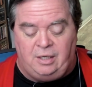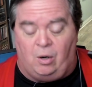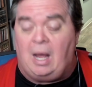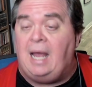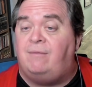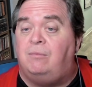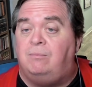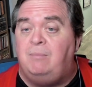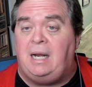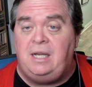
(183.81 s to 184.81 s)
you know, I have
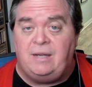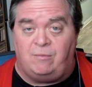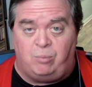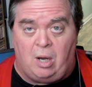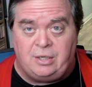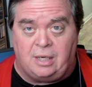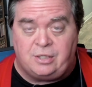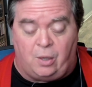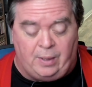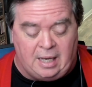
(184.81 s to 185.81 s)
many different
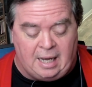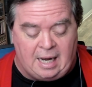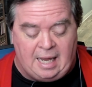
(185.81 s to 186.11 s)
projects going on.